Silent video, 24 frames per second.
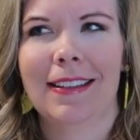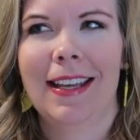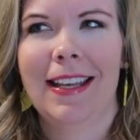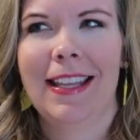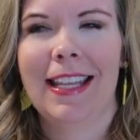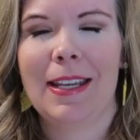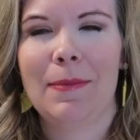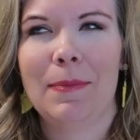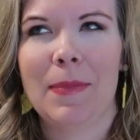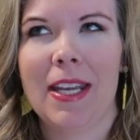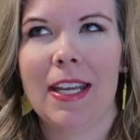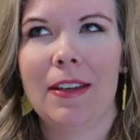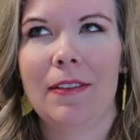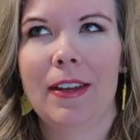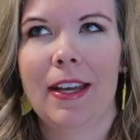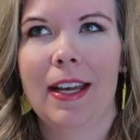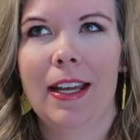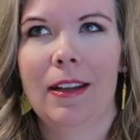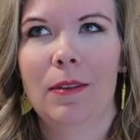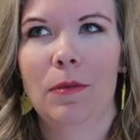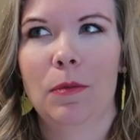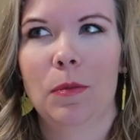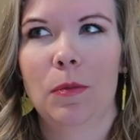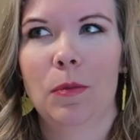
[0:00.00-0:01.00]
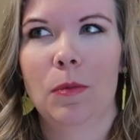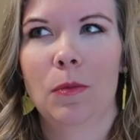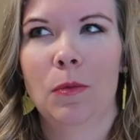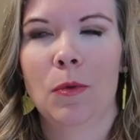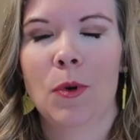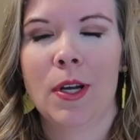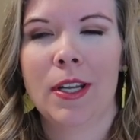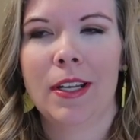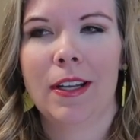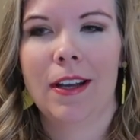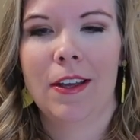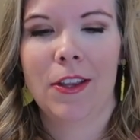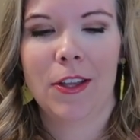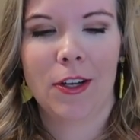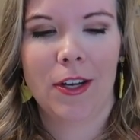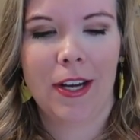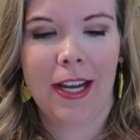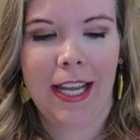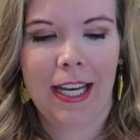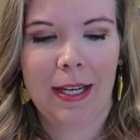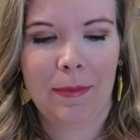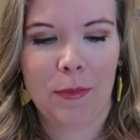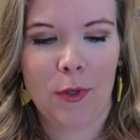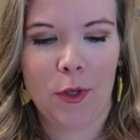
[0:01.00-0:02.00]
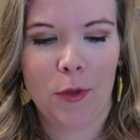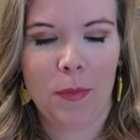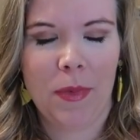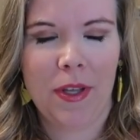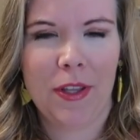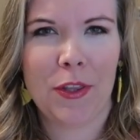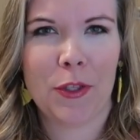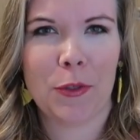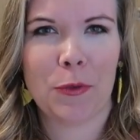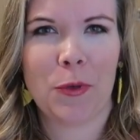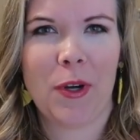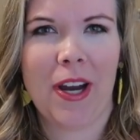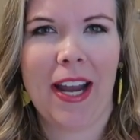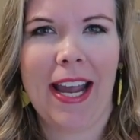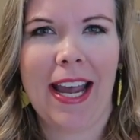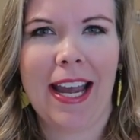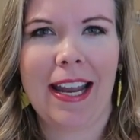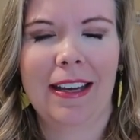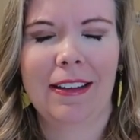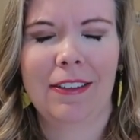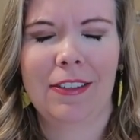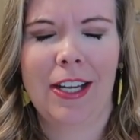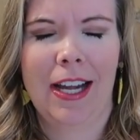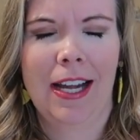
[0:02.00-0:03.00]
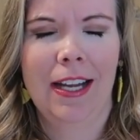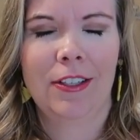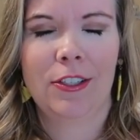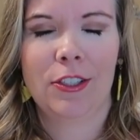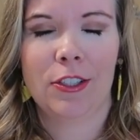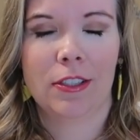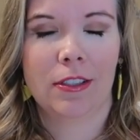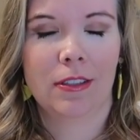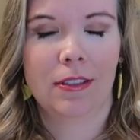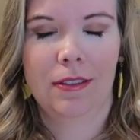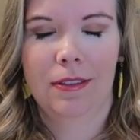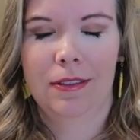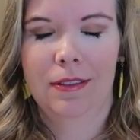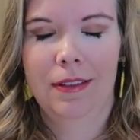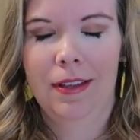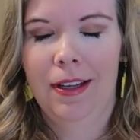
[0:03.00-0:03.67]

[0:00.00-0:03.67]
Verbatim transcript: and they may have had one other animal, but the rat, I just,